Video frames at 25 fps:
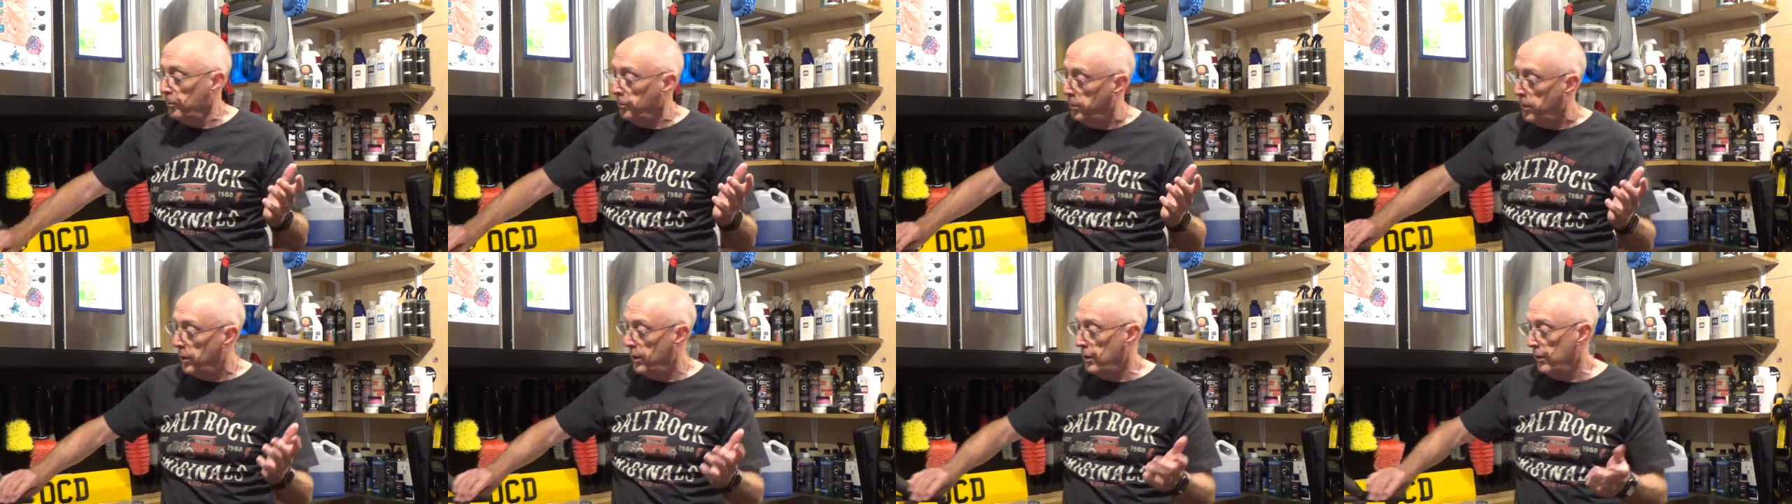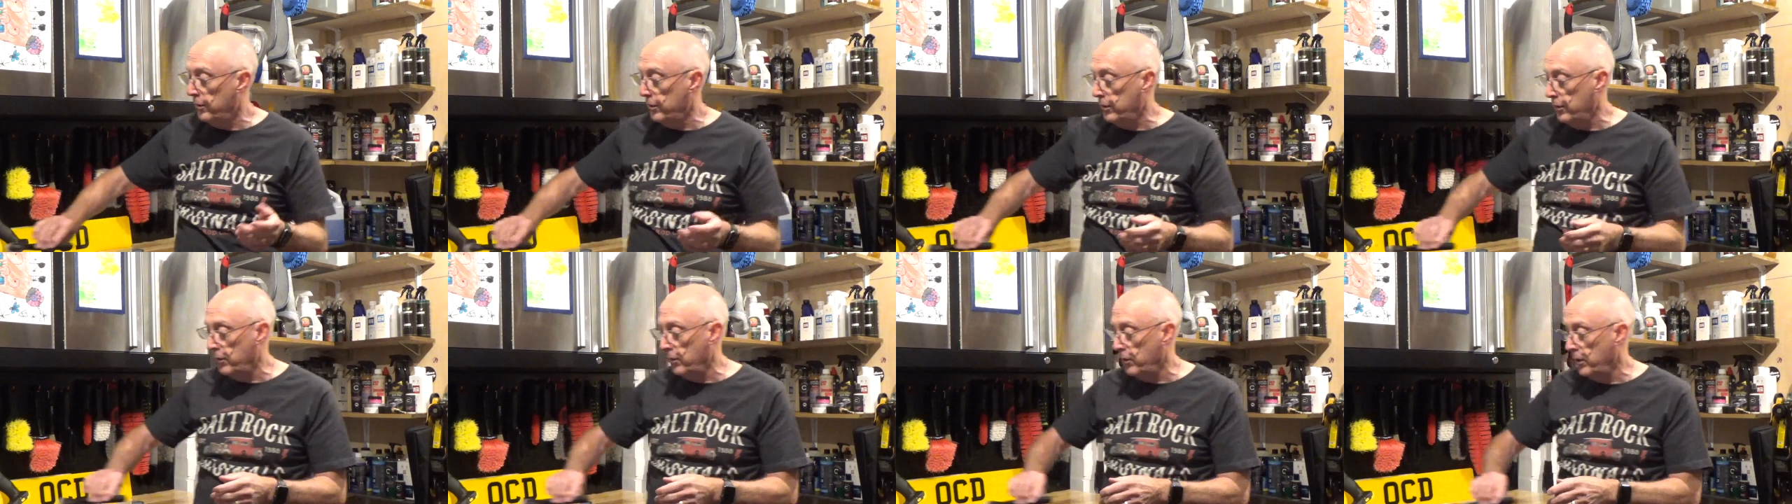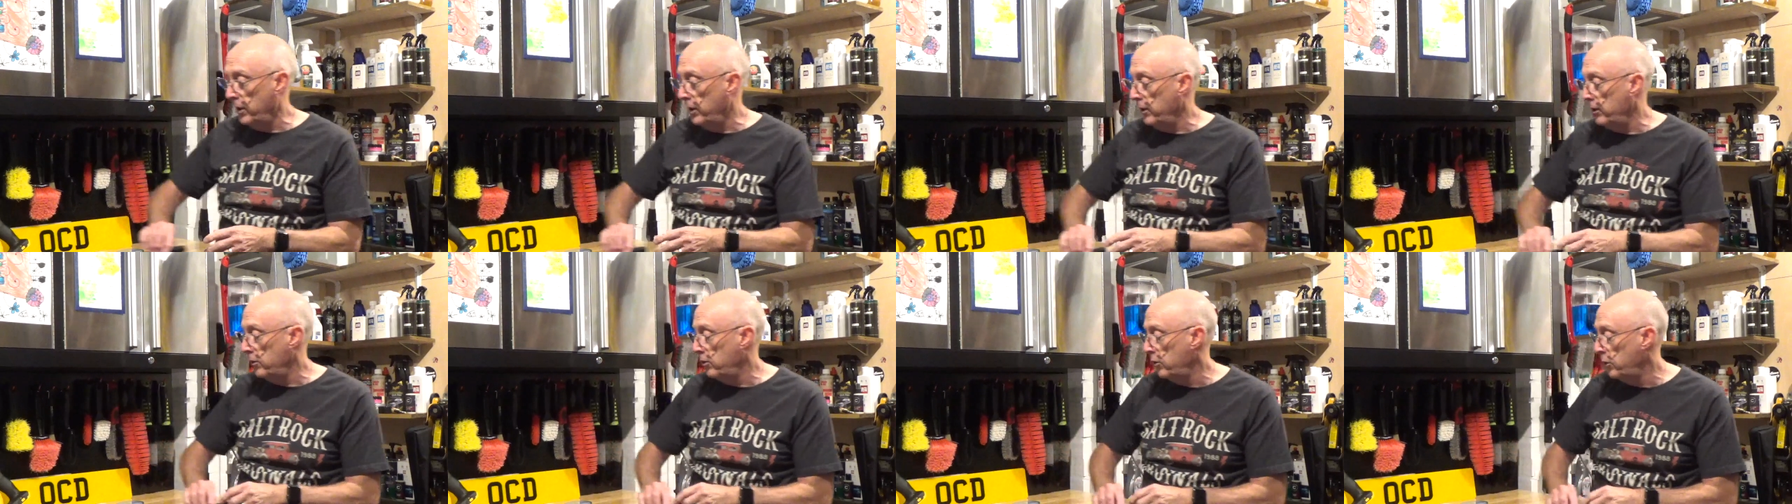but
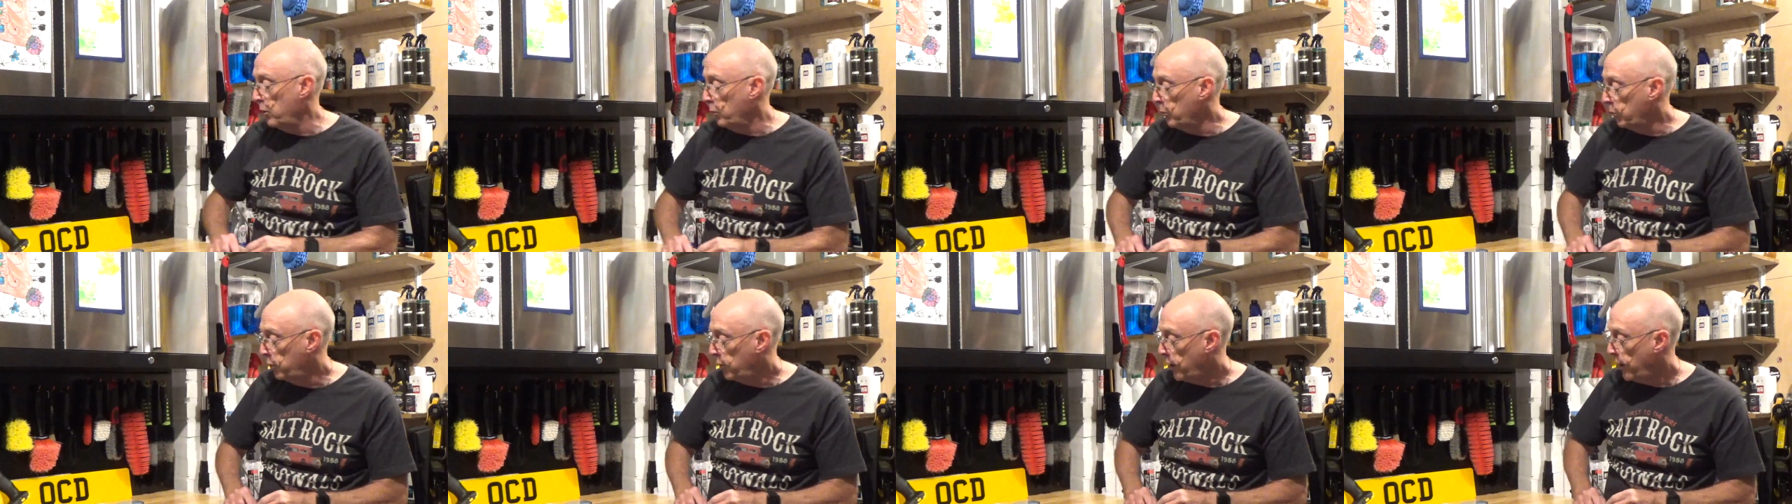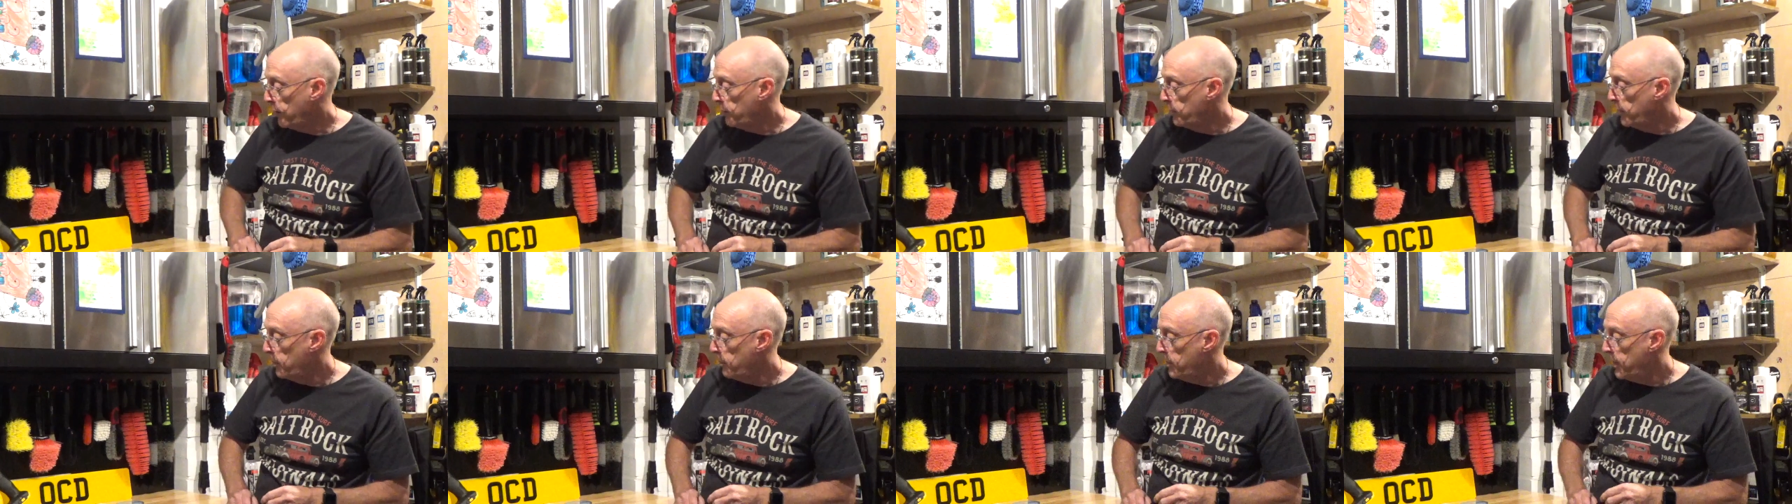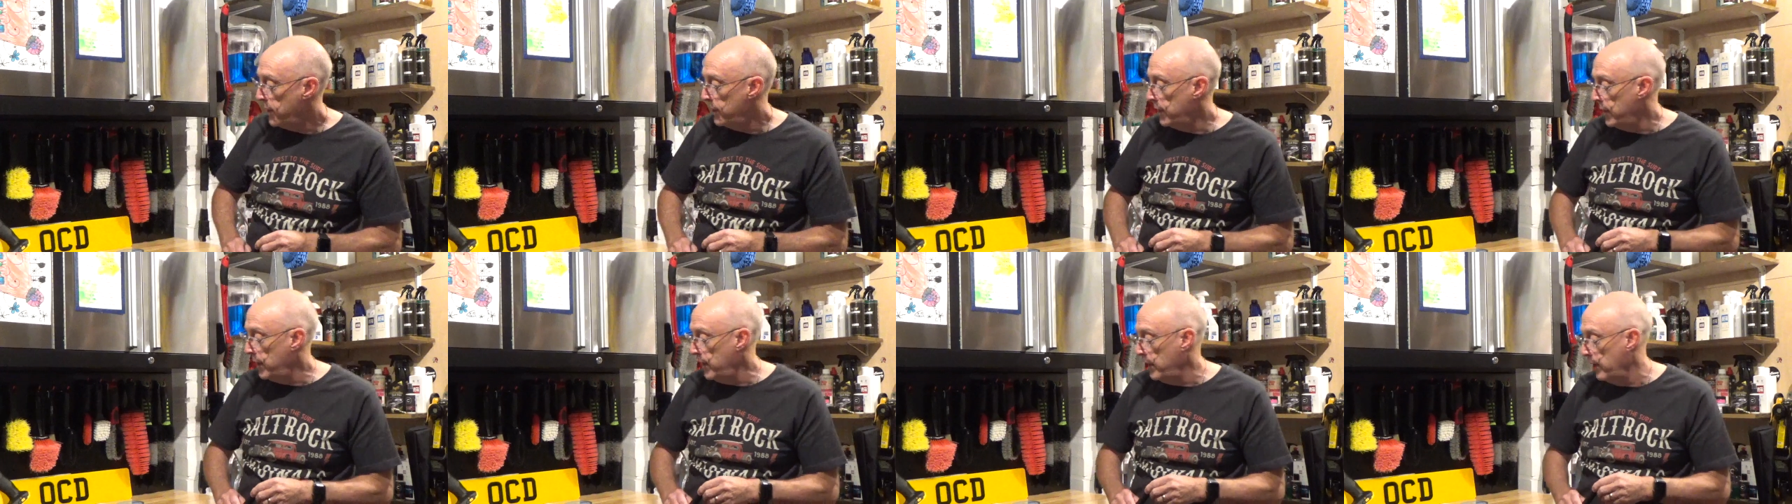it still saved me
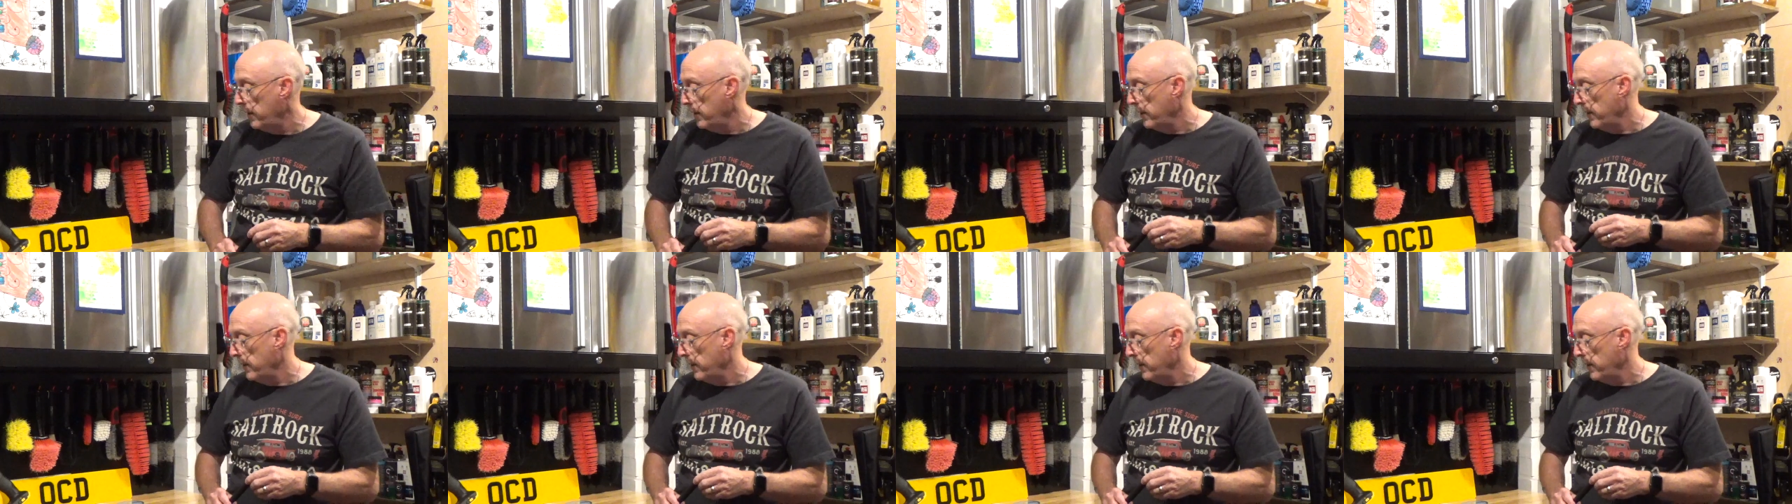money.